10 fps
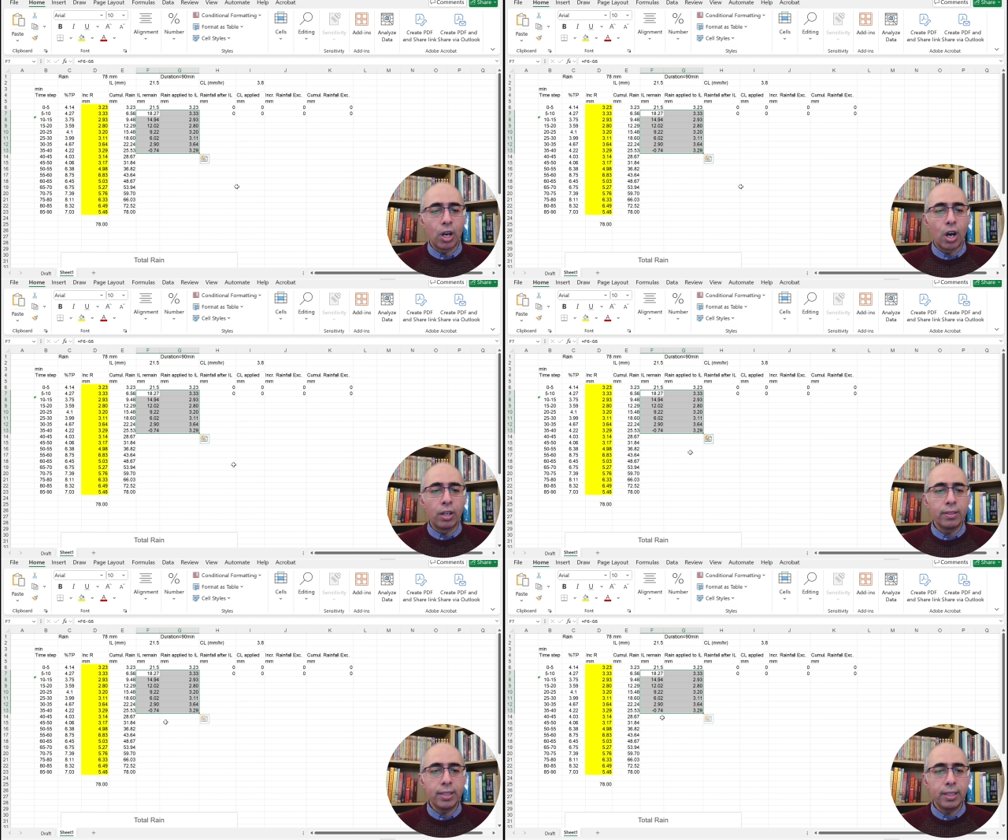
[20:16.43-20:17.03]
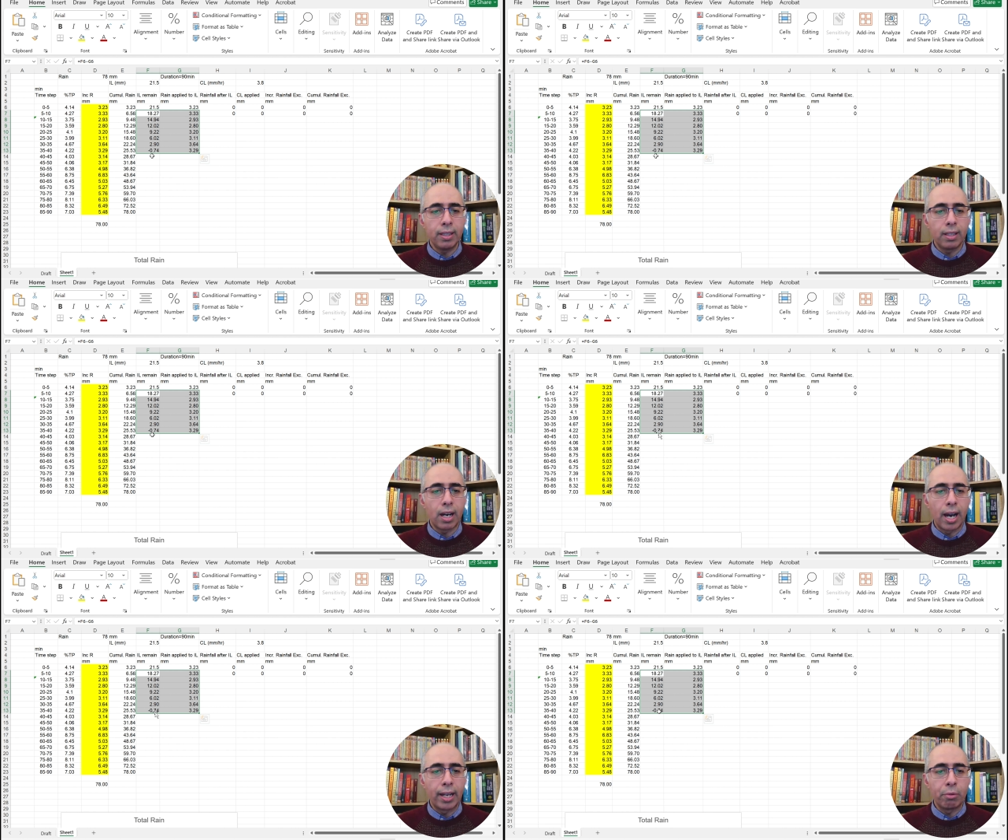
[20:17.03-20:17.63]
until
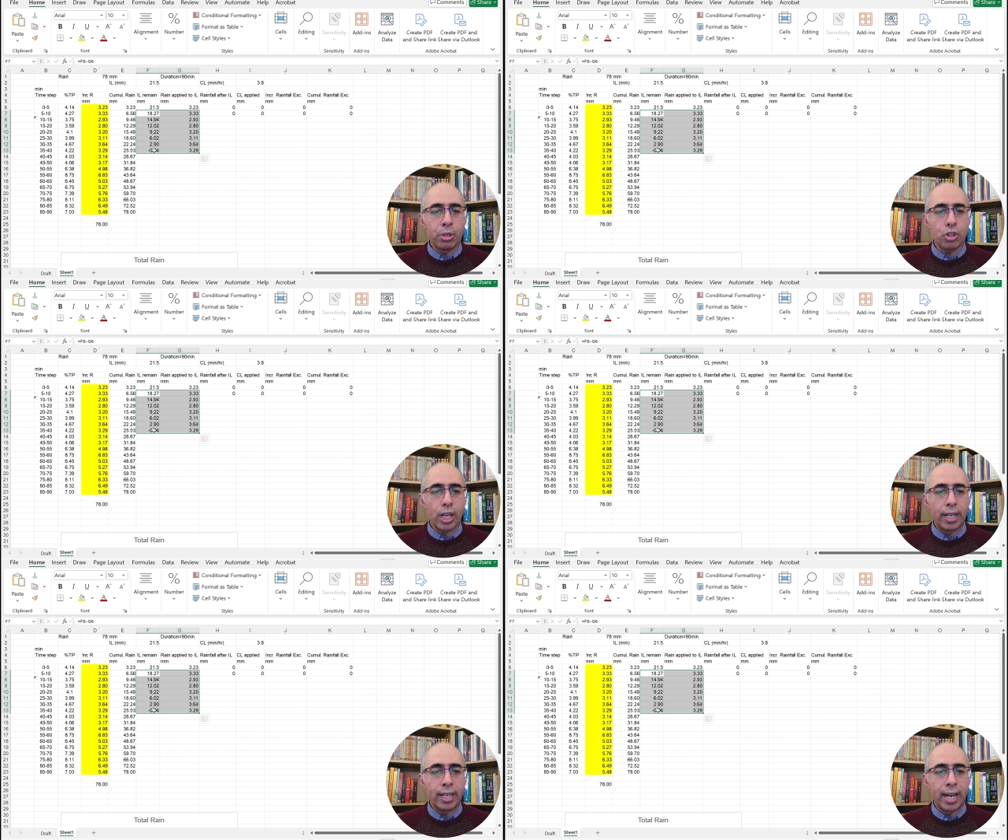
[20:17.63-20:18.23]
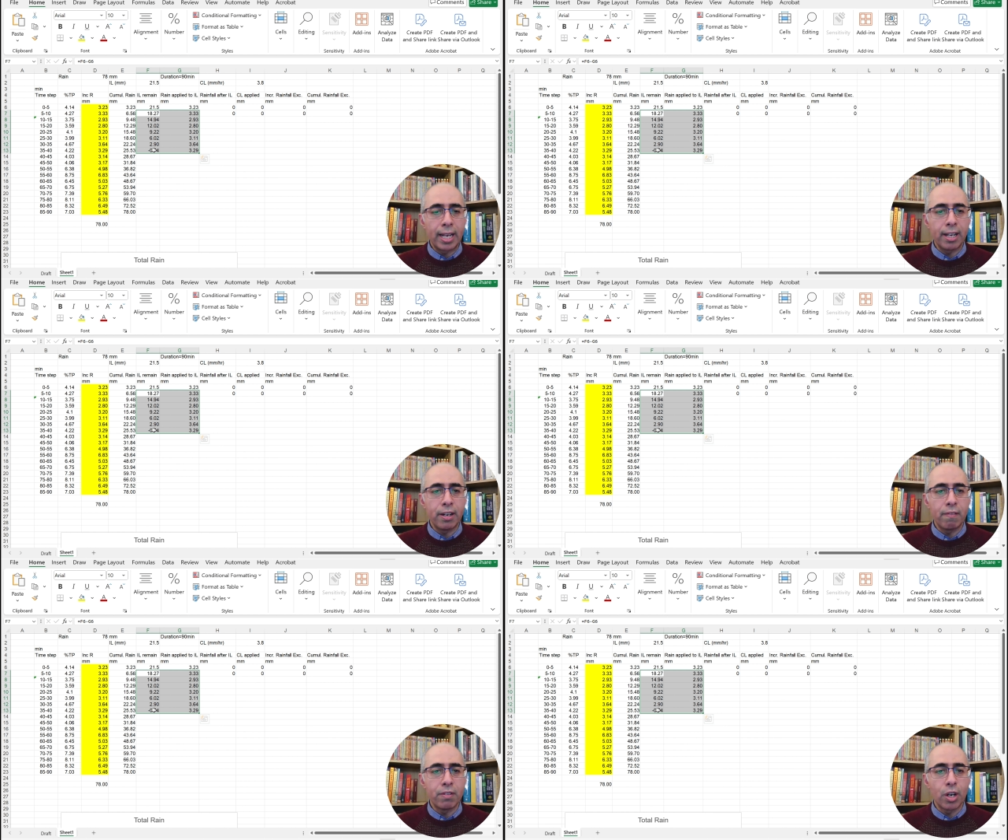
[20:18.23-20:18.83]
I reach a
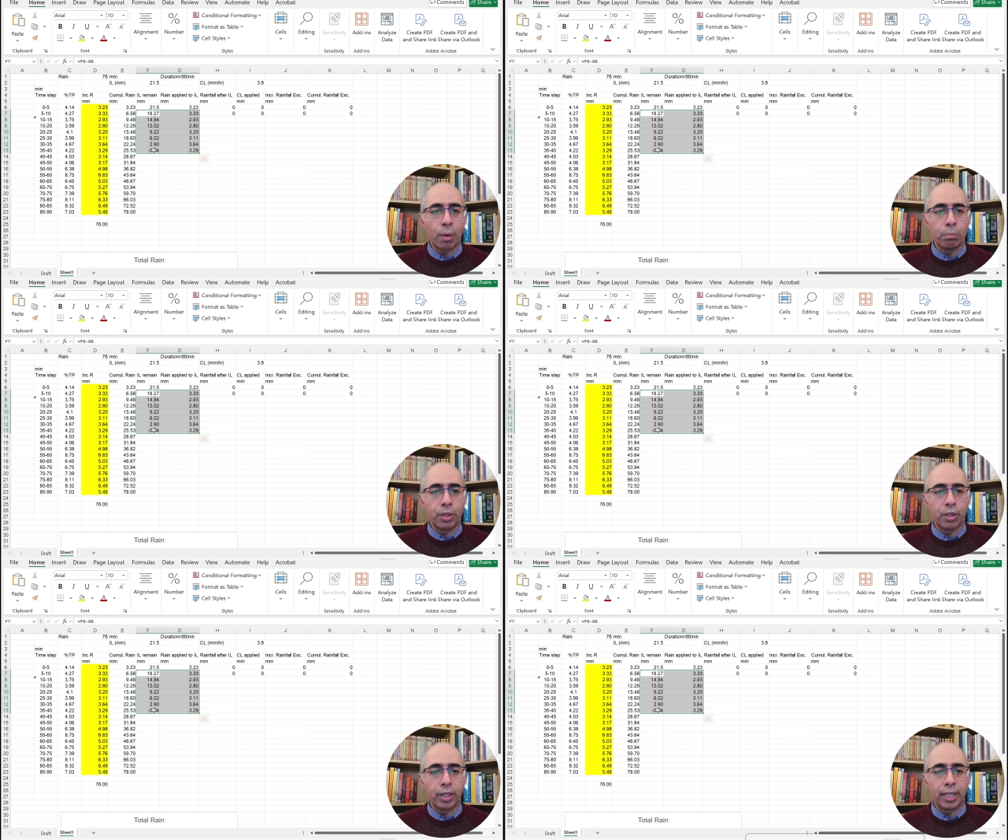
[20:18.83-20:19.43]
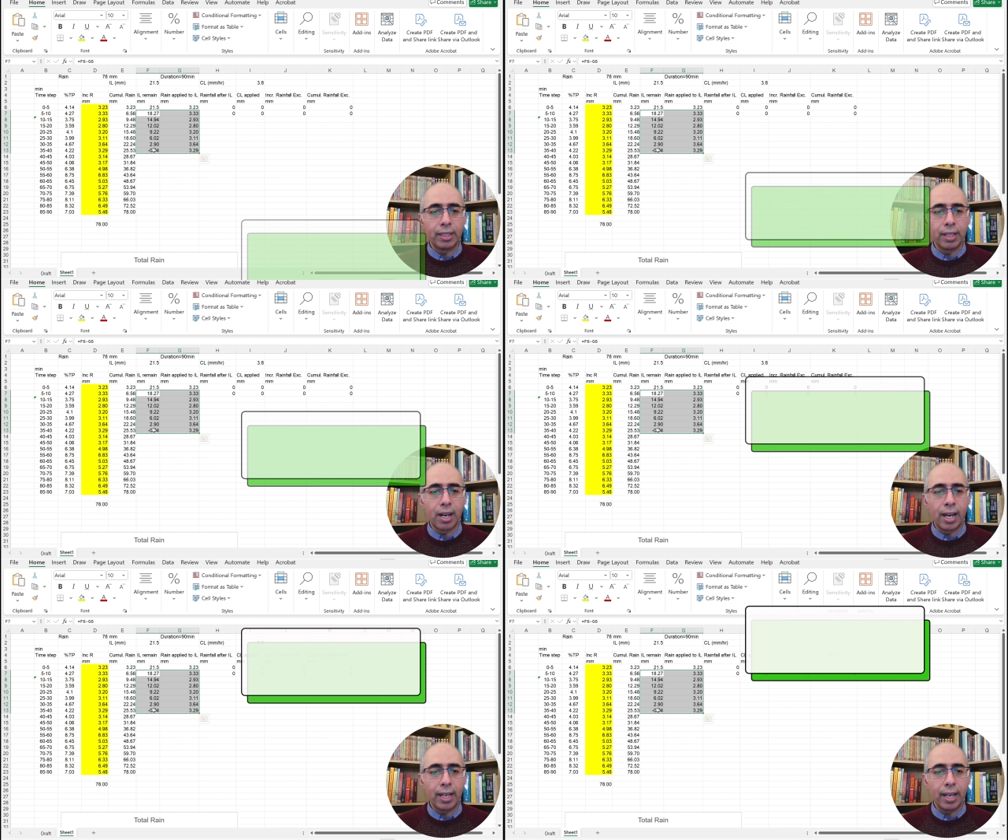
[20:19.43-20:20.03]
negative number in the
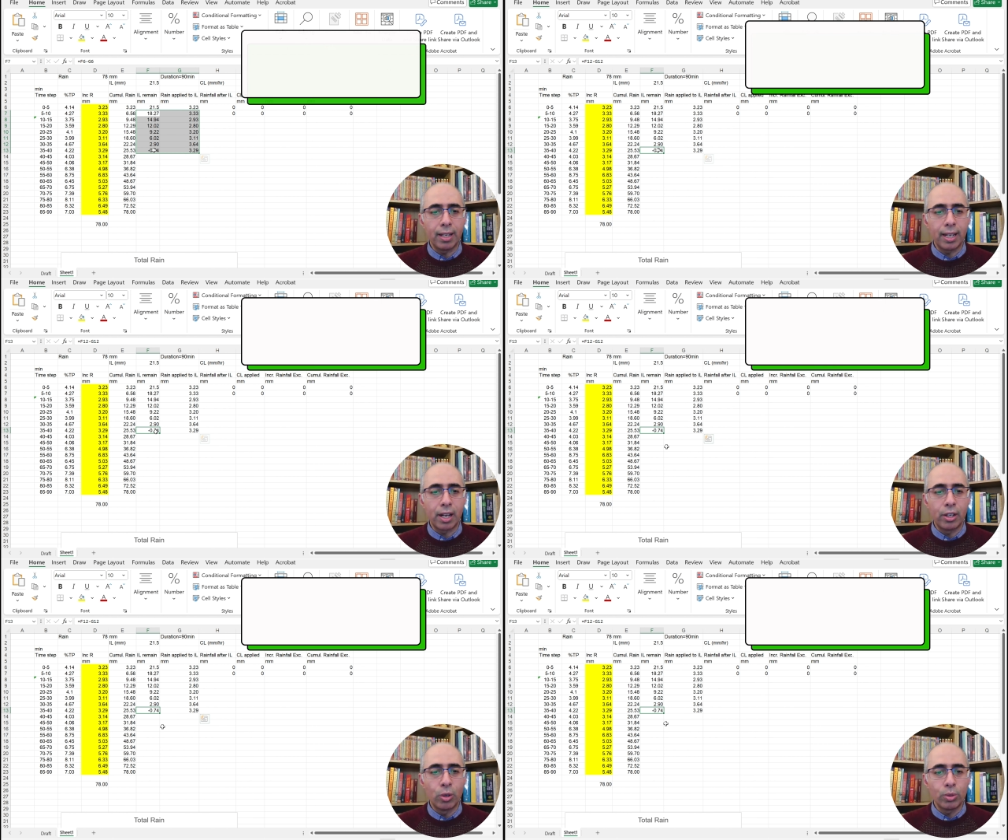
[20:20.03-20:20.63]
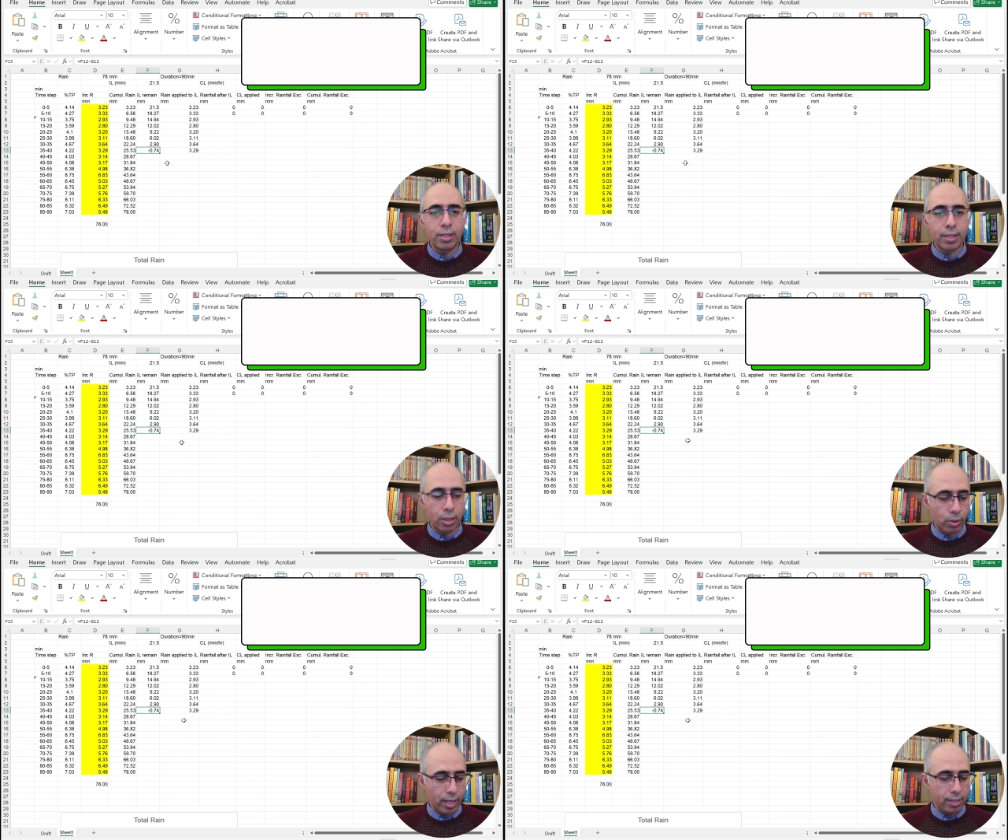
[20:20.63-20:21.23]
IL, and I notice that, okay,